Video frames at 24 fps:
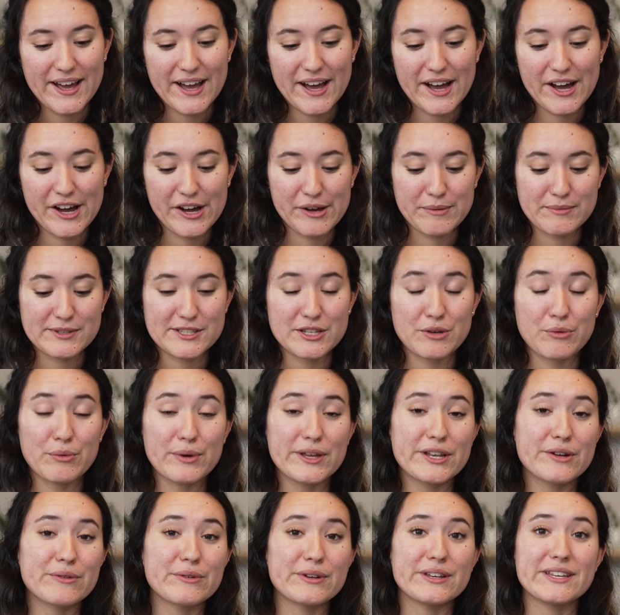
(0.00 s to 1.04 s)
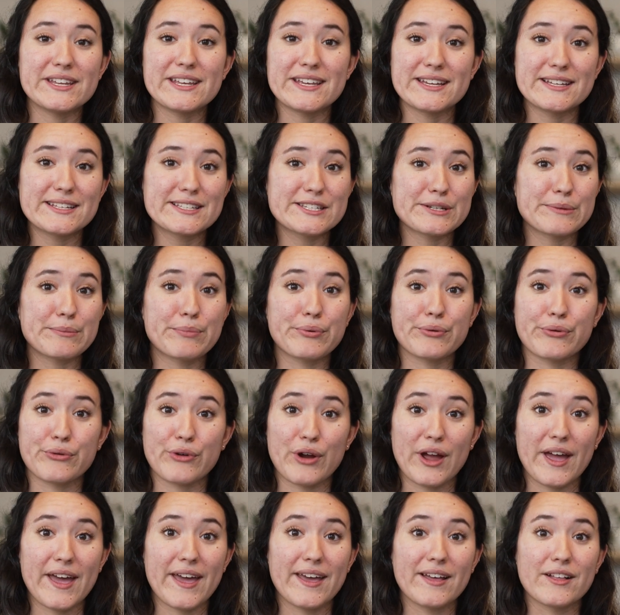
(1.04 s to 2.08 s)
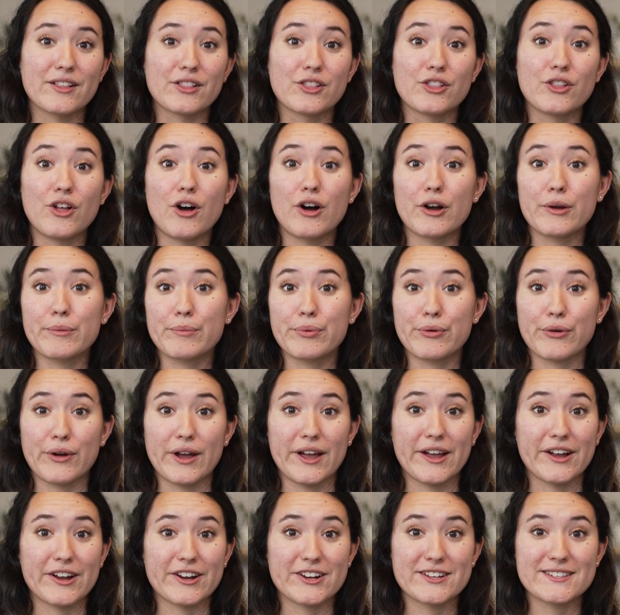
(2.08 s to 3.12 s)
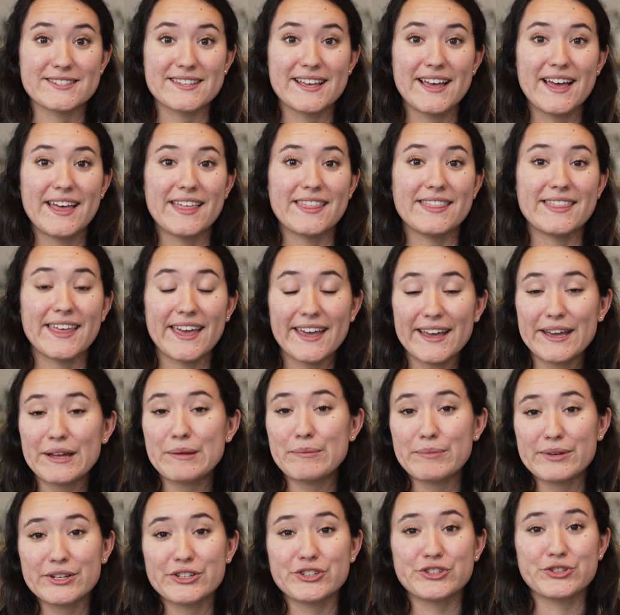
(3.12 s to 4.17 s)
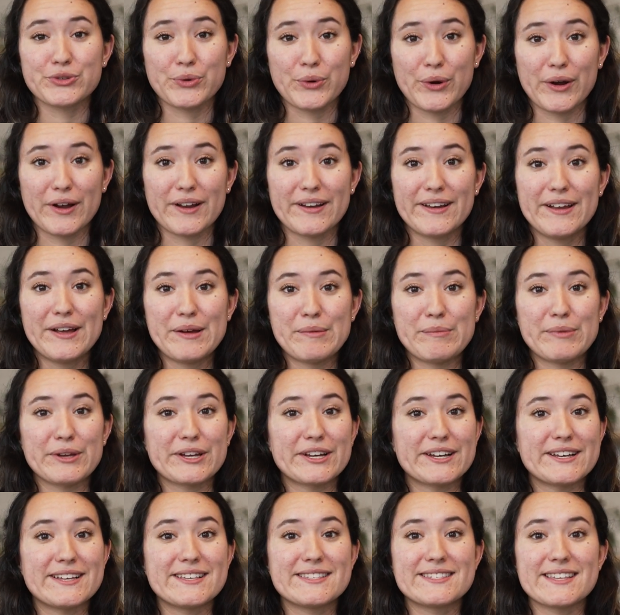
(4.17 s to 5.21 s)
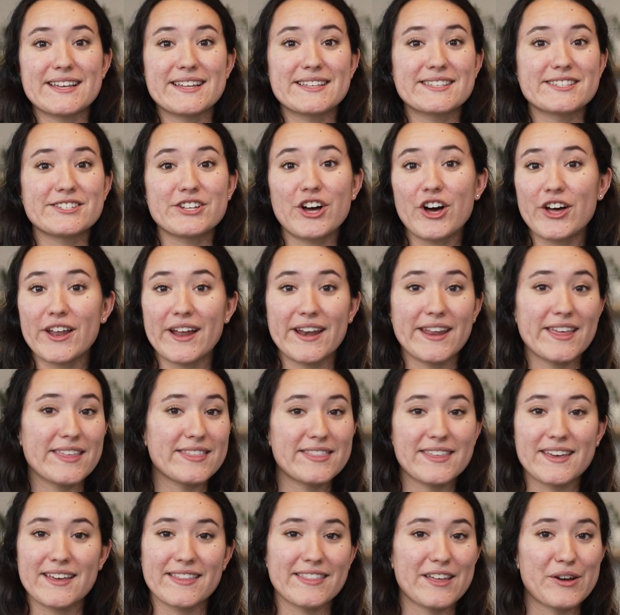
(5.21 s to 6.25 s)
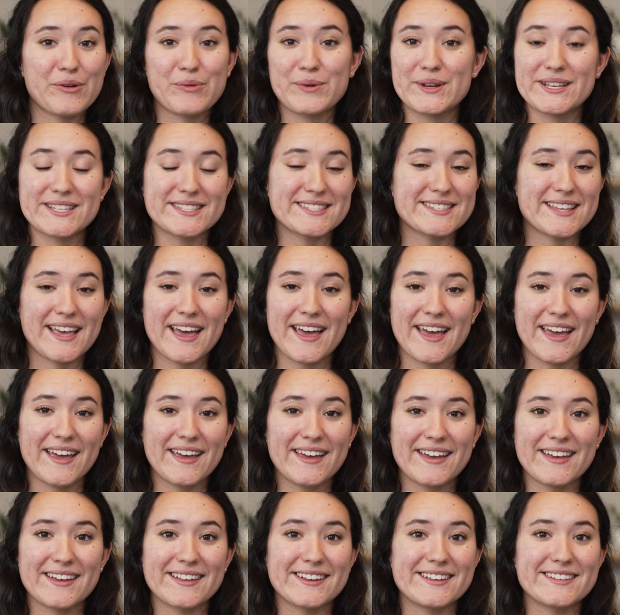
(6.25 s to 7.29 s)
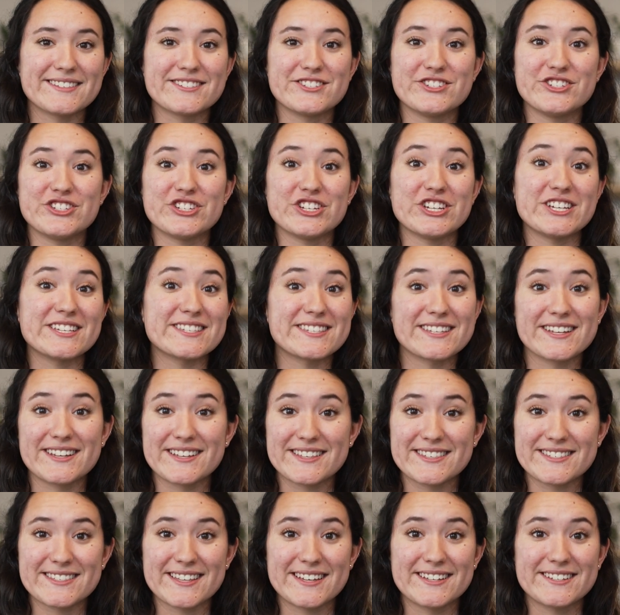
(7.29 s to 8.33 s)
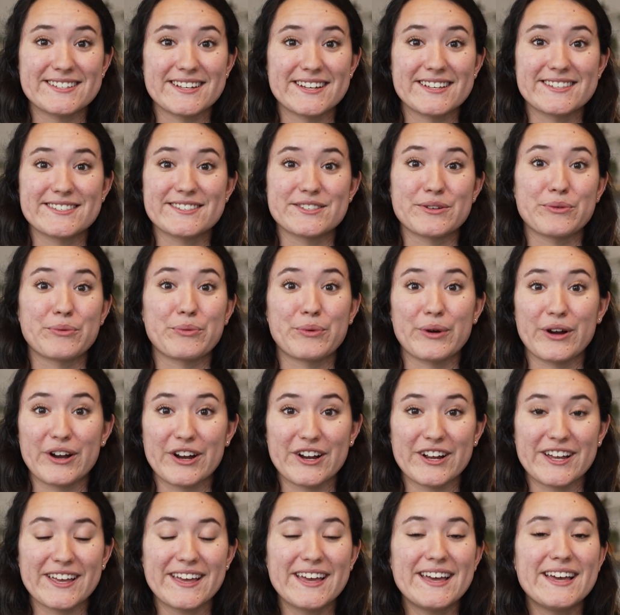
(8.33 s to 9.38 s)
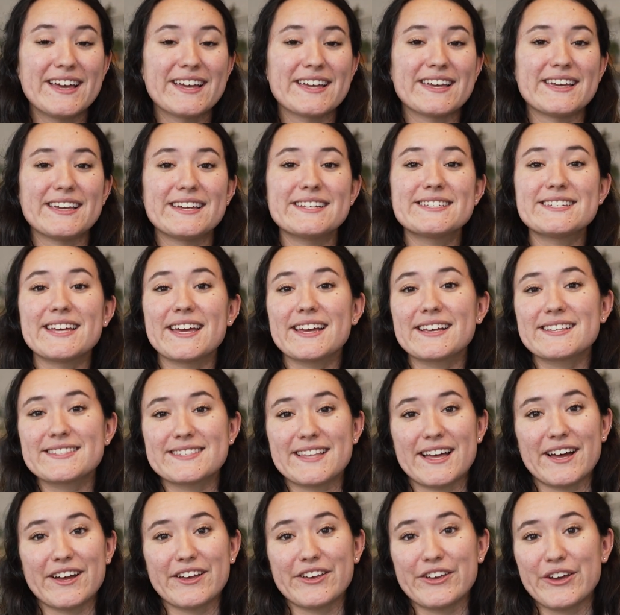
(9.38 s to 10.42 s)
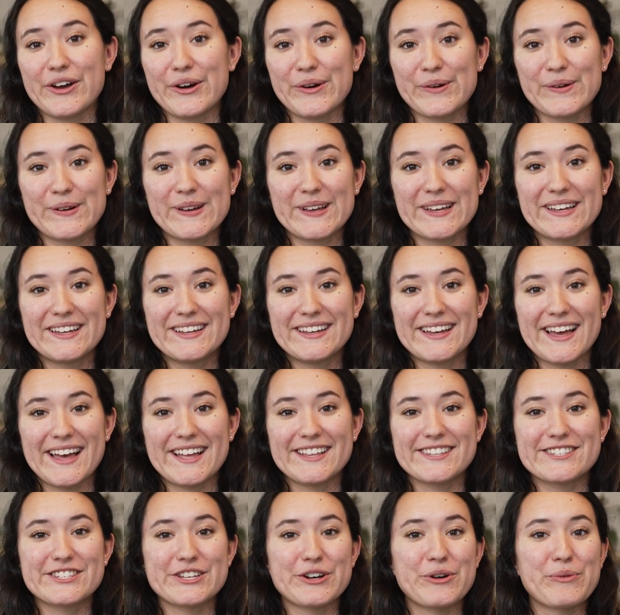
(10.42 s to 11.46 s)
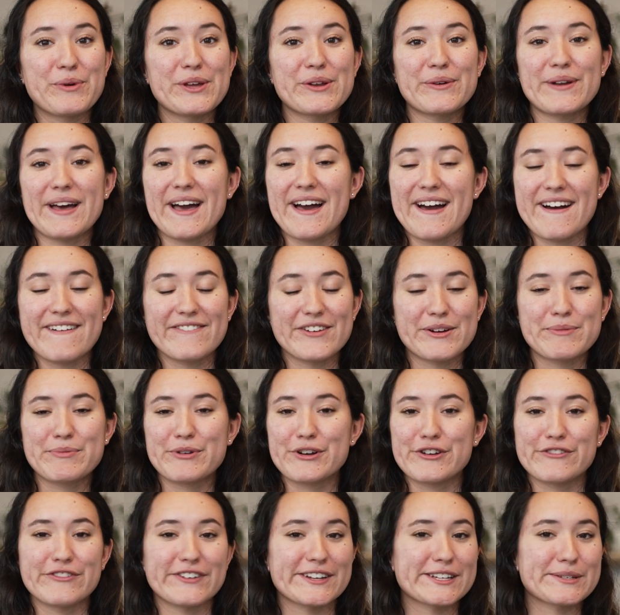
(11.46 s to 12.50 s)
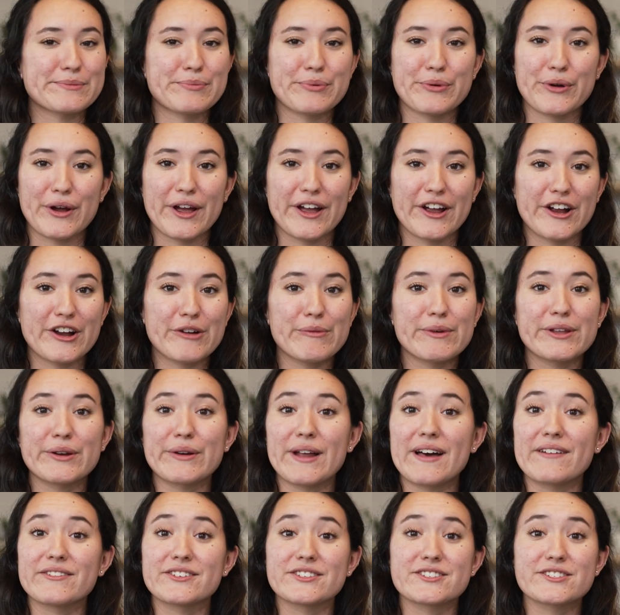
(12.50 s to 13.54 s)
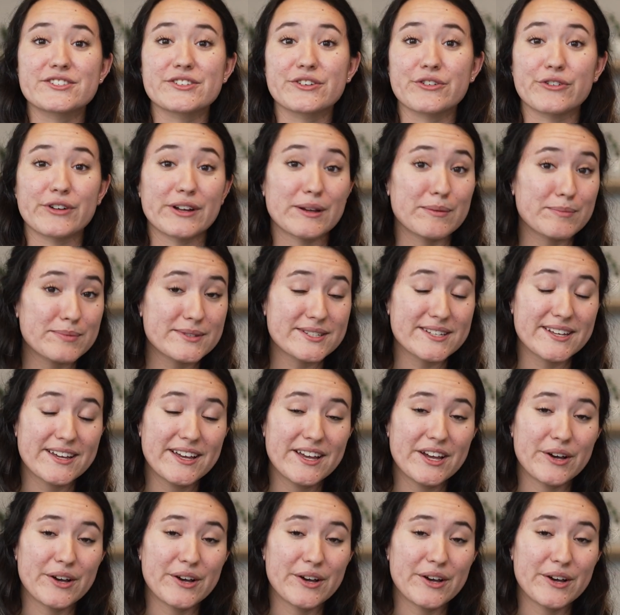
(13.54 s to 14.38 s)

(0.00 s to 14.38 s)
Um, so we don't need to pray long prayers. They can be short because it's not anything that we say, it is Jesus that does the work. He takes that yoke and so we don't have a perfect prayer, we don't have a script.